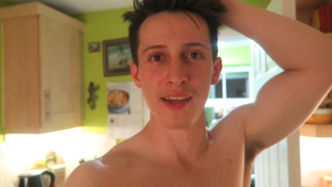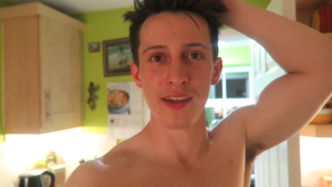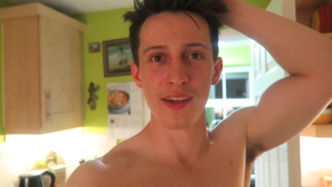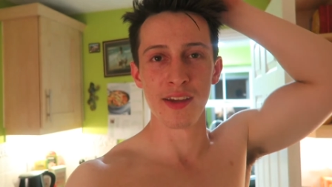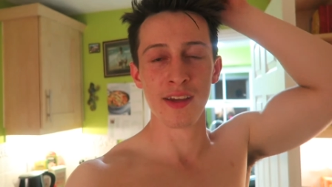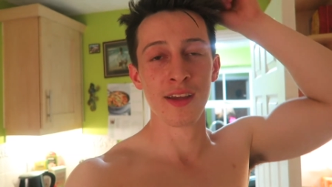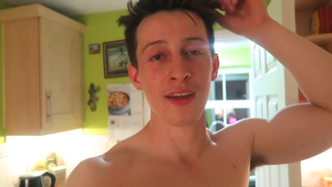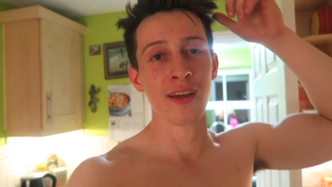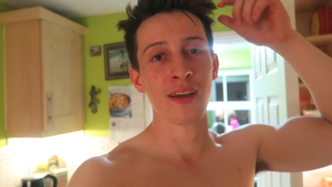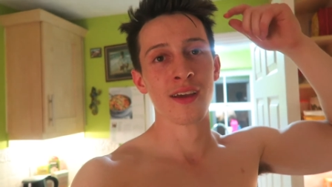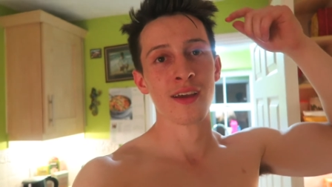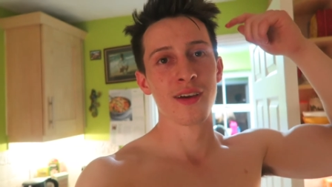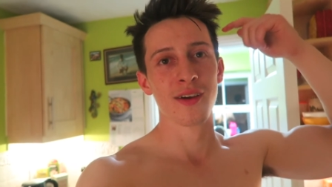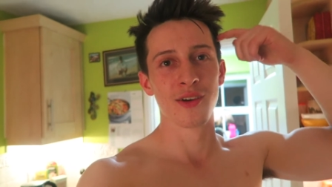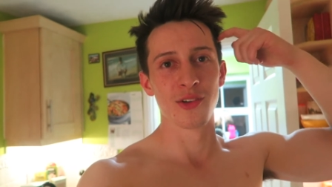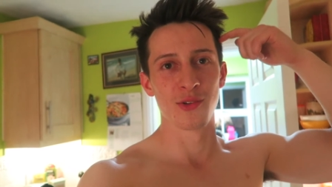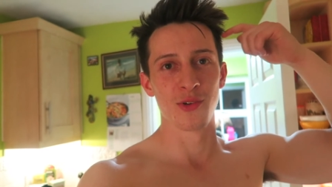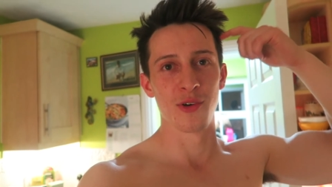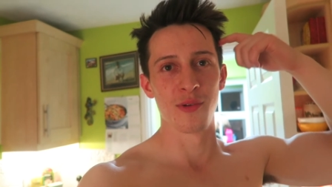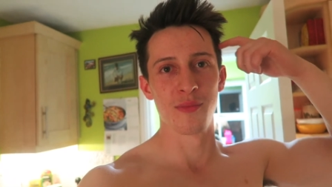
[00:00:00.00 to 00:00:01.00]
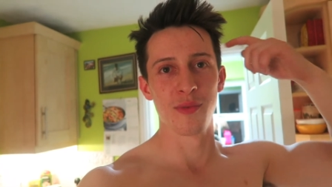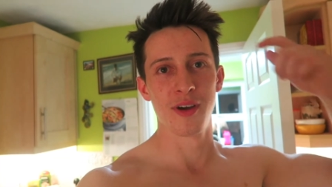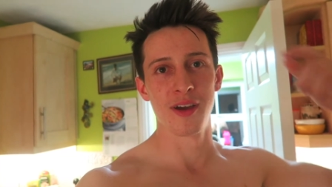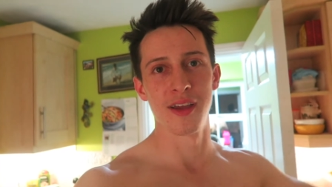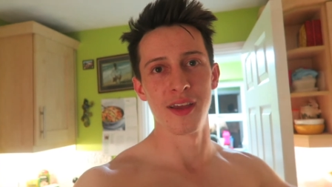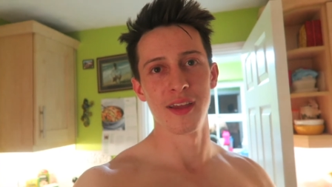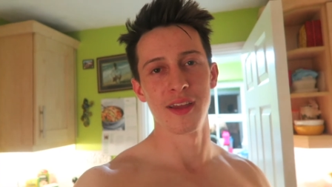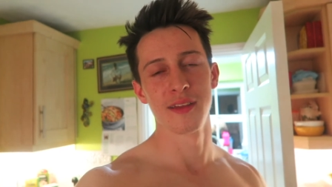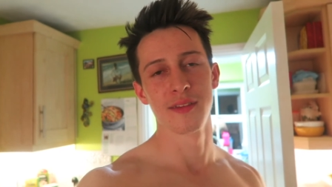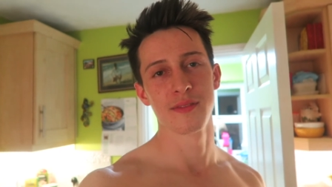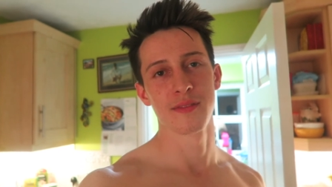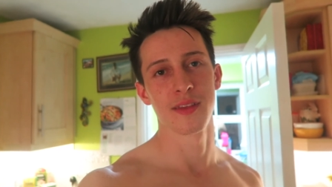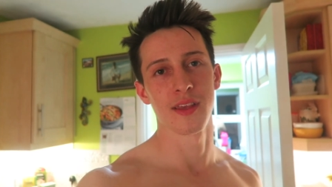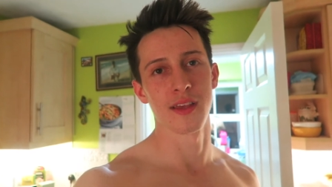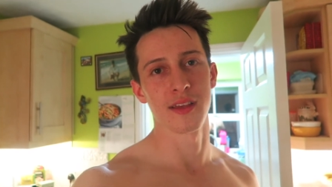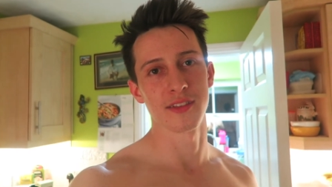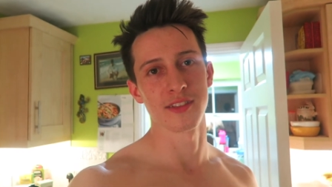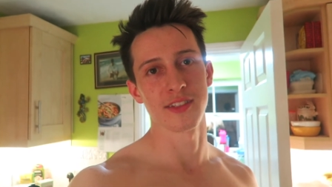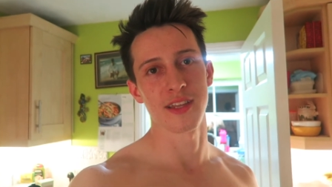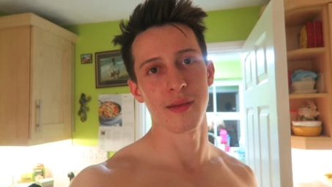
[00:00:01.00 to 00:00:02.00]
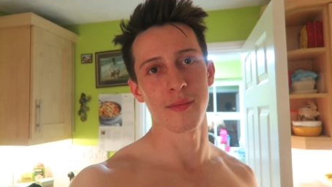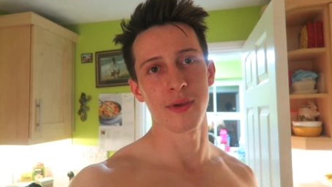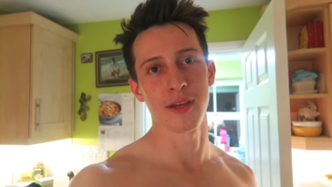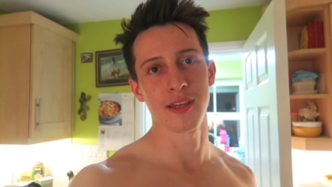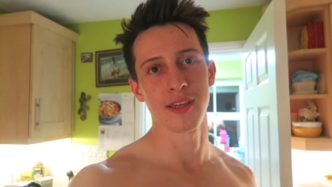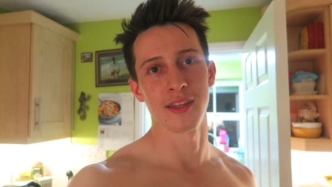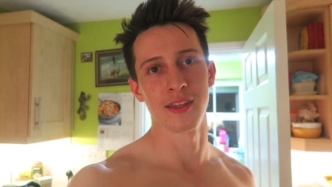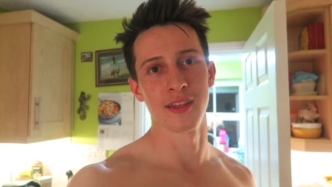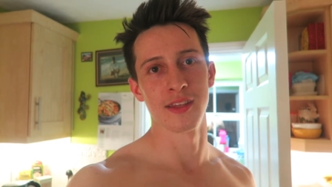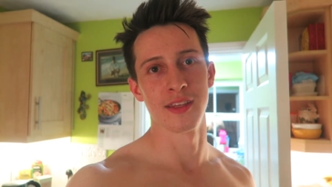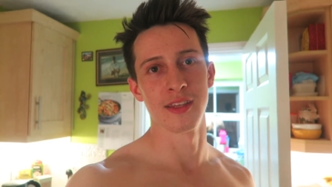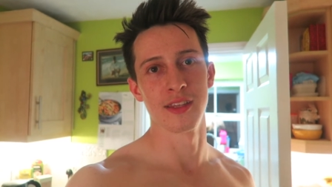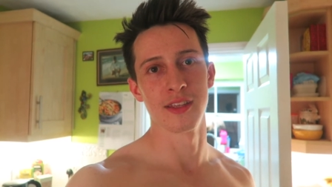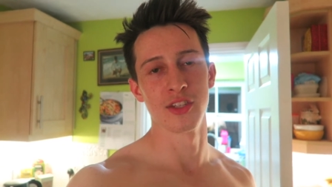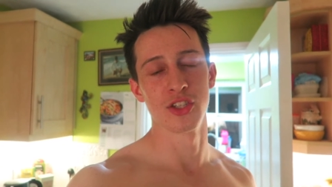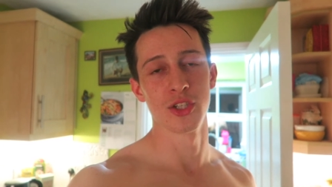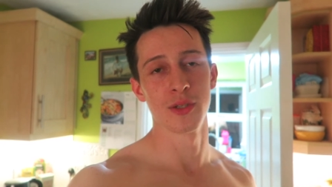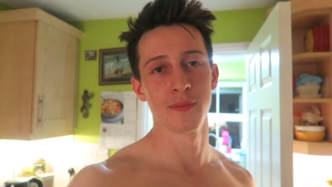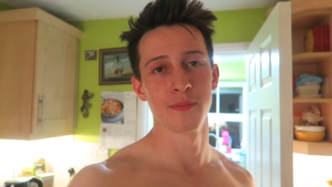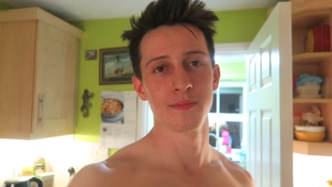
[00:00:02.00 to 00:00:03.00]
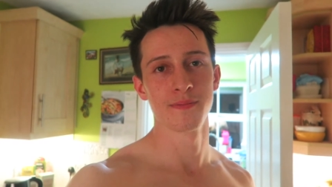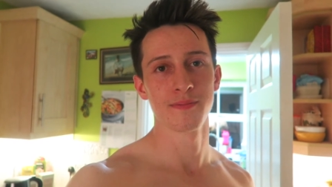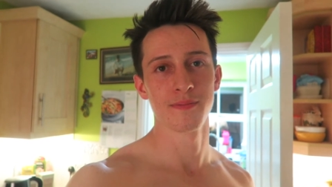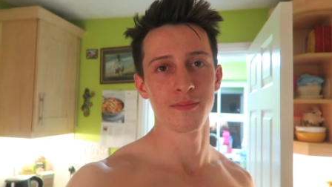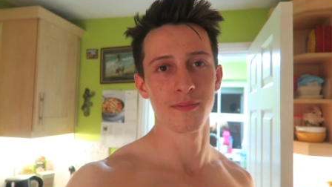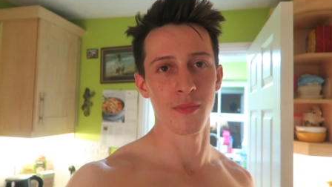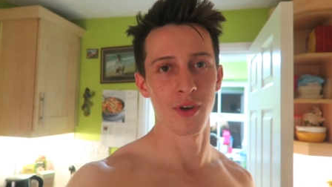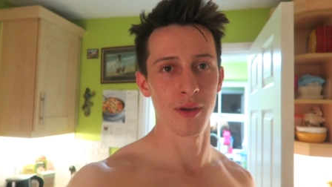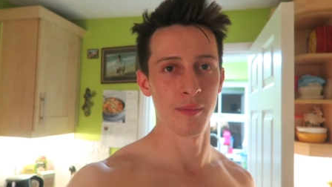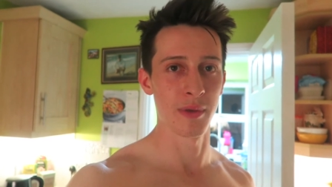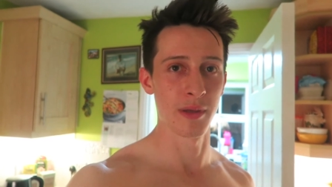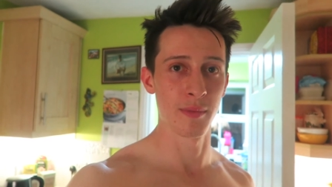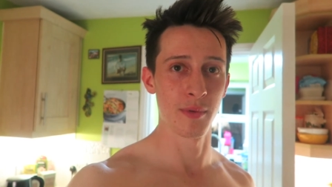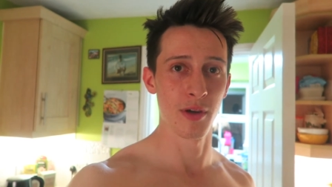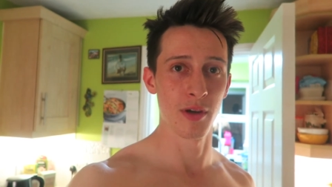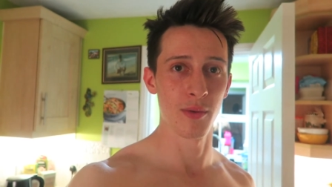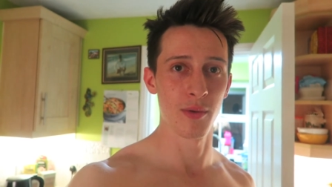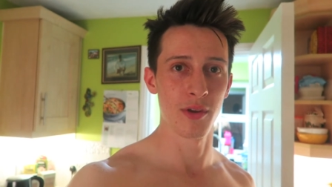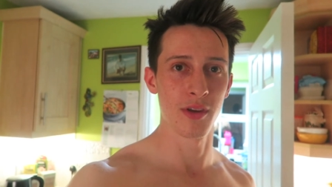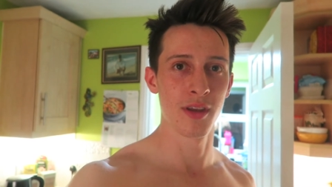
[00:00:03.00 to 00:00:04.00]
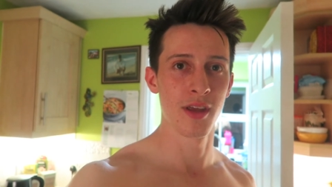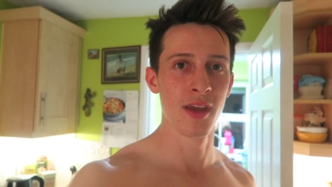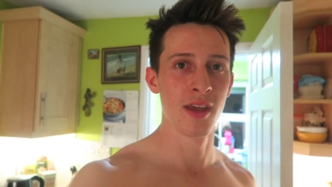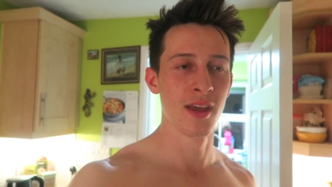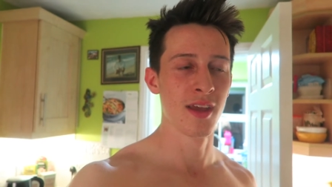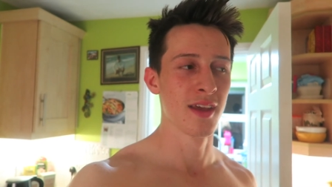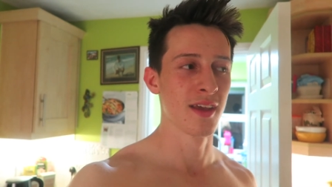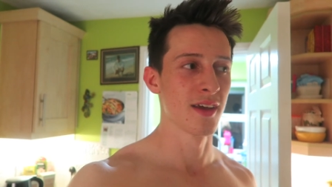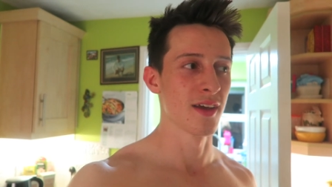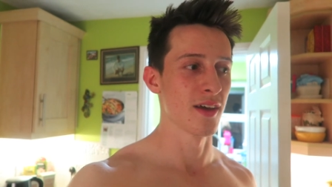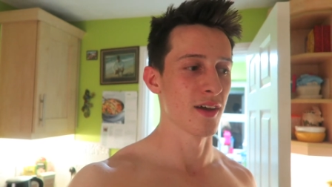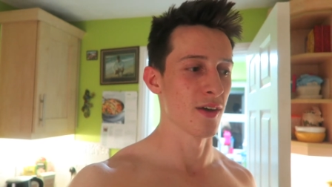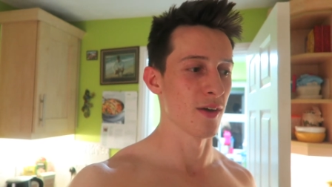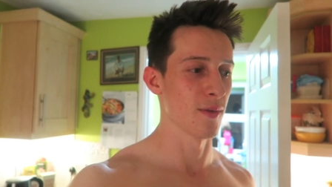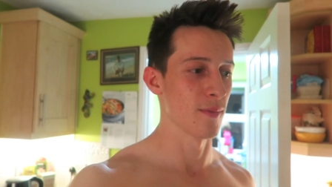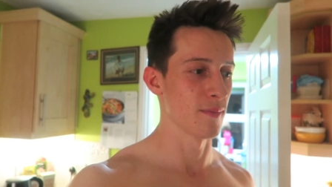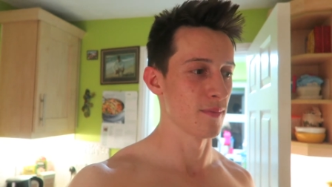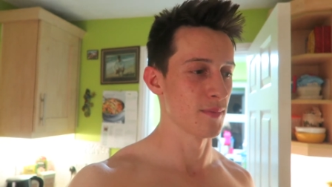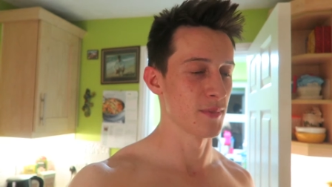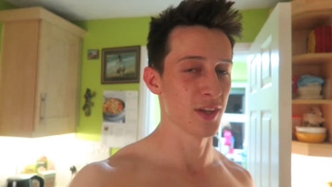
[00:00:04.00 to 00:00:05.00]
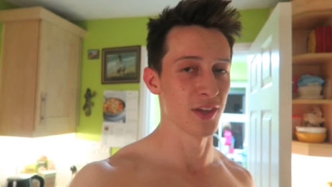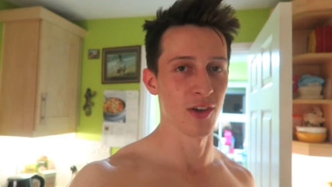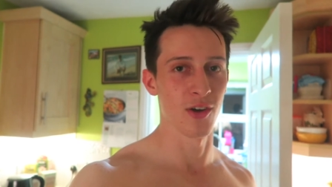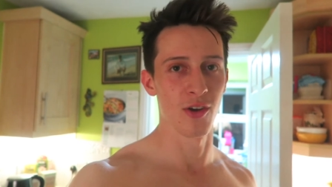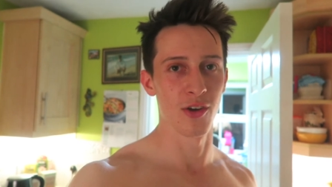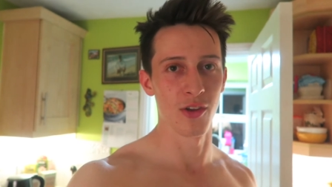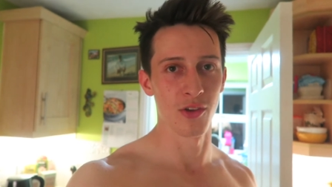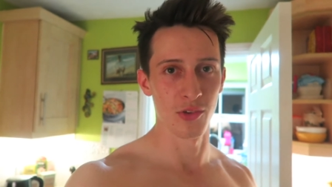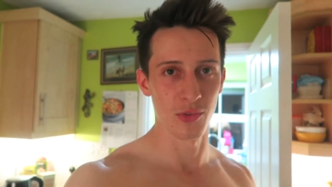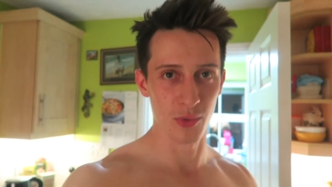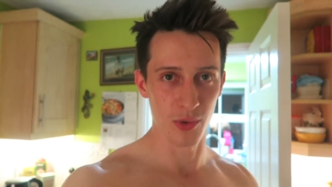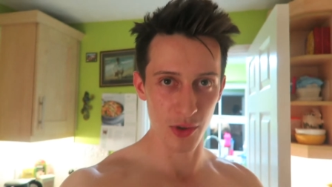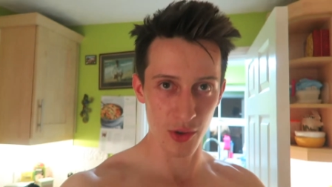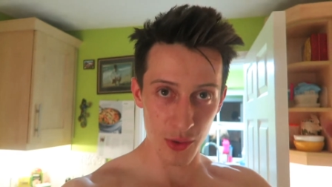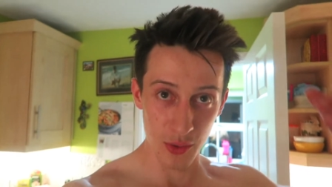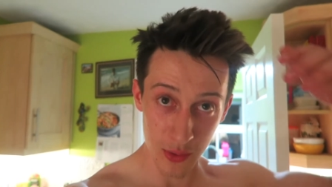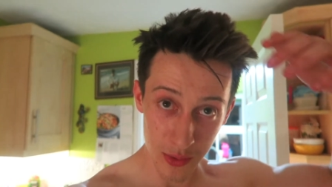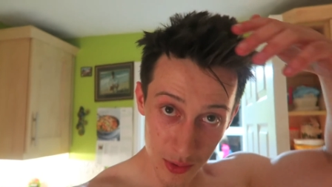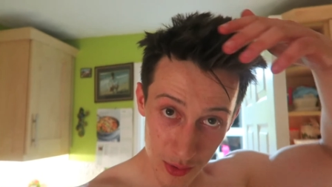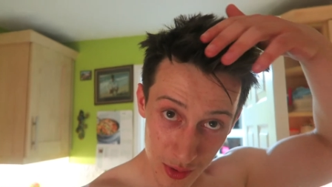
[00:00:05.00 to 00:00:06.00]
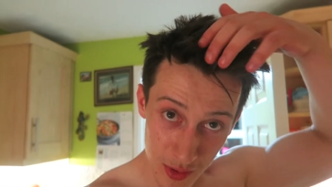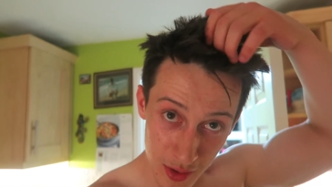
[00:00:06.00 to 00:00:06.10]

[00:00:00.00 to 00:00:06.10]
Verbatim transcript: hair. I was wearing my snapback in the gym, my BPI one um, did cardio as well